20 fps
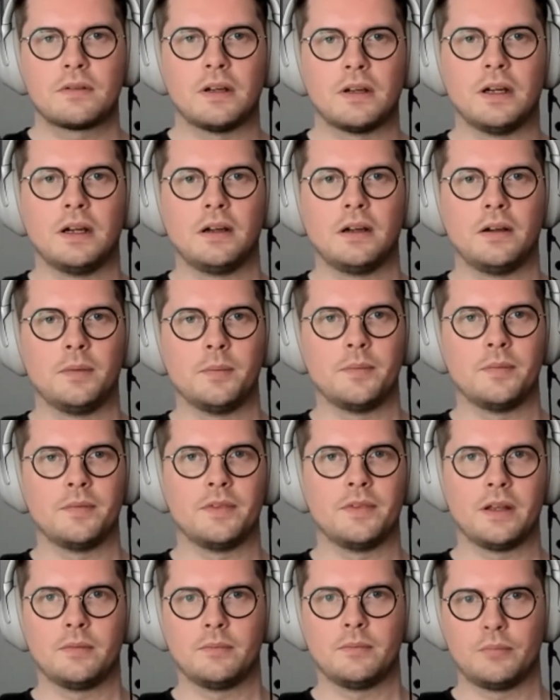
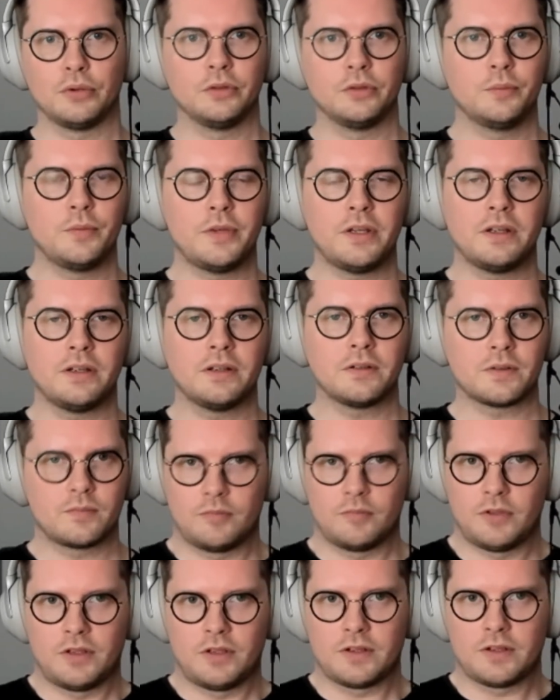then Pulumi
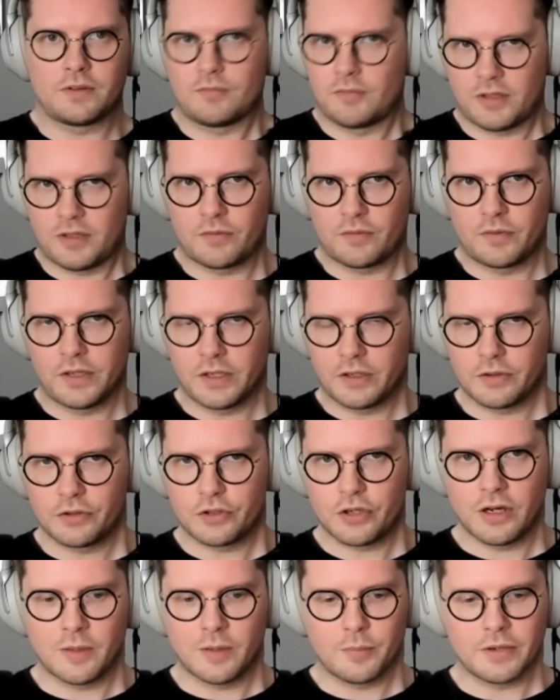does a really good
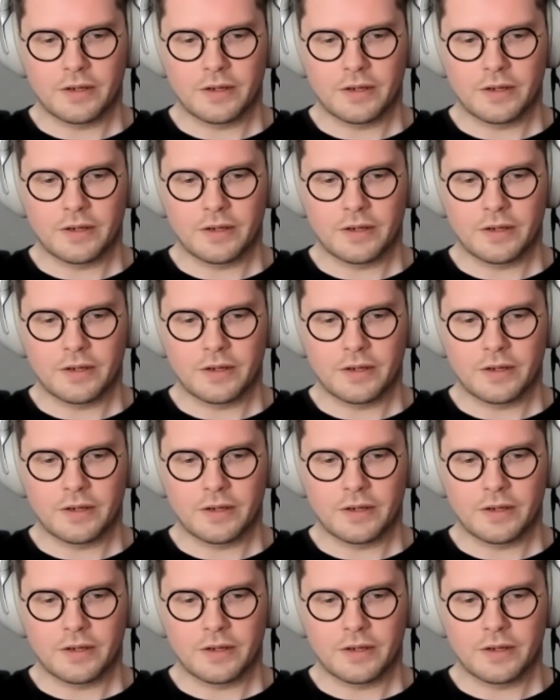job.